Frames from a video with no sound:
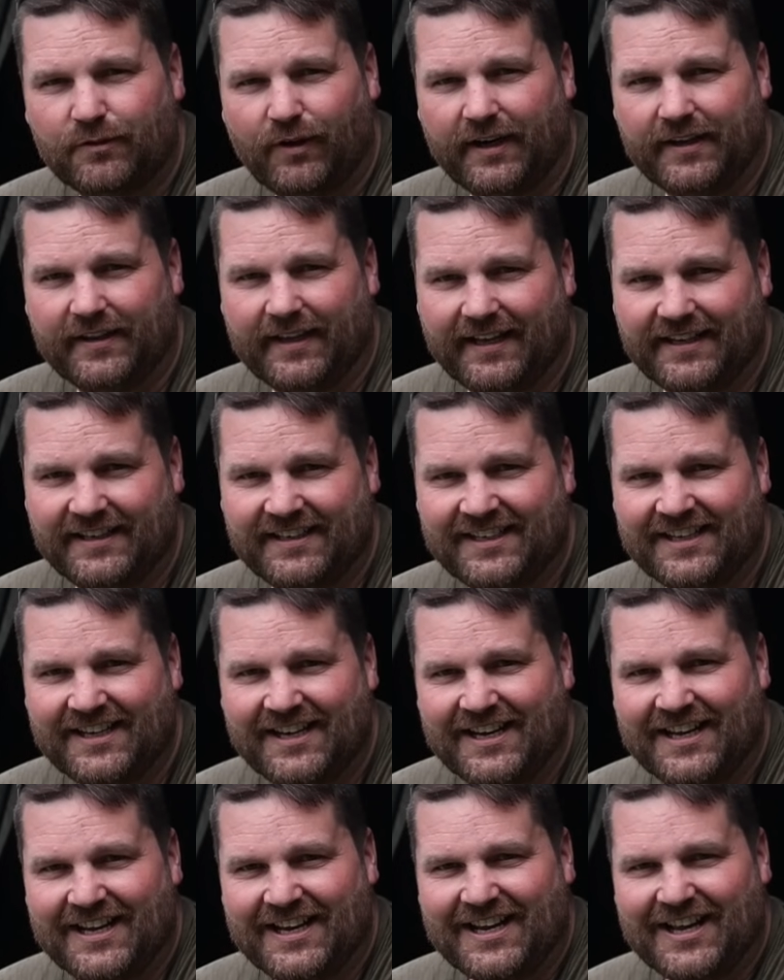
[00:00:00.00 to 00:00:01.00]
Right then,
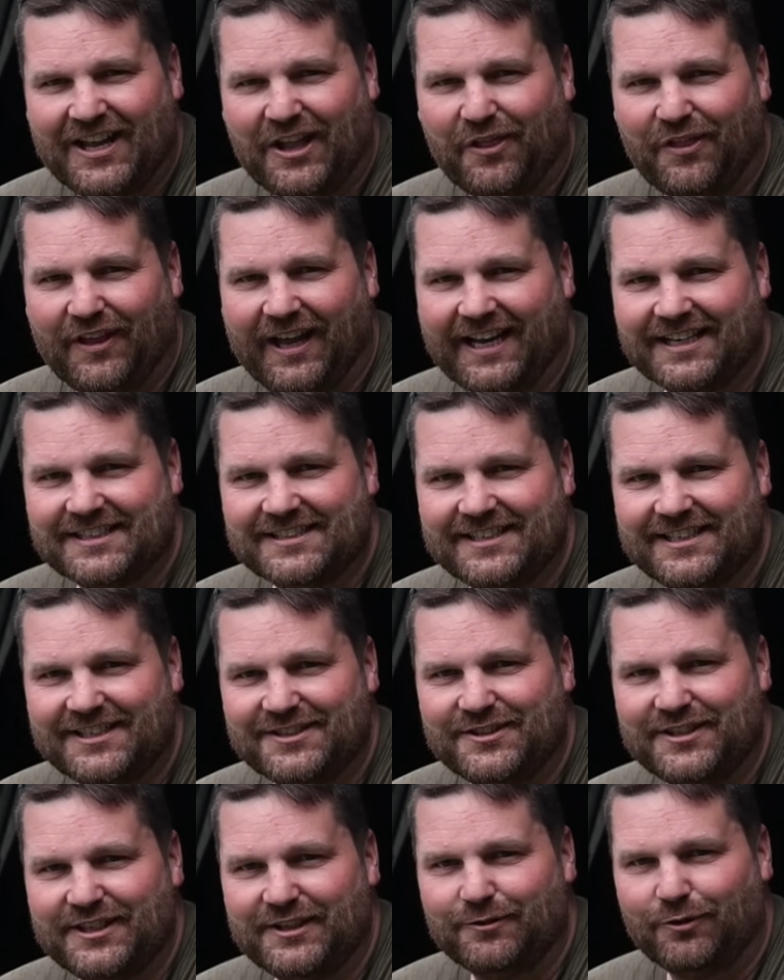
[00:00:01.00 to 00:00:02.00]
that
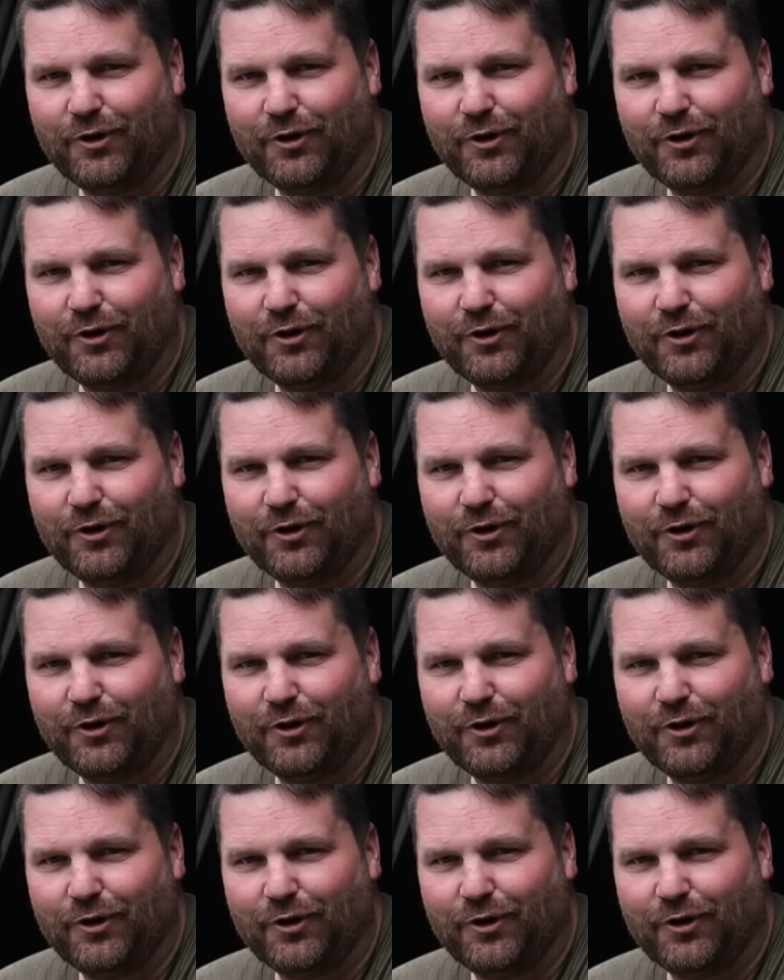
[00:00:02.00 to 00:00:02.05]
is the